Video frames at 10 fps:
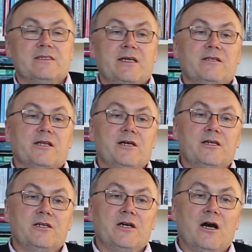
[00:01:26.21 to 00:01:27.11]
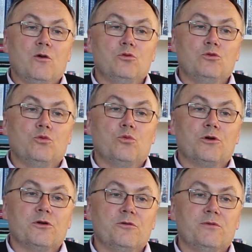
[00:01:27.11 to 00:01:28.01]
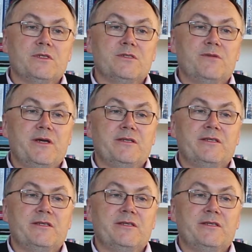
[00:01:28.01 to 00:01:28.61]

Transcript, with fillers: They learn how to work with very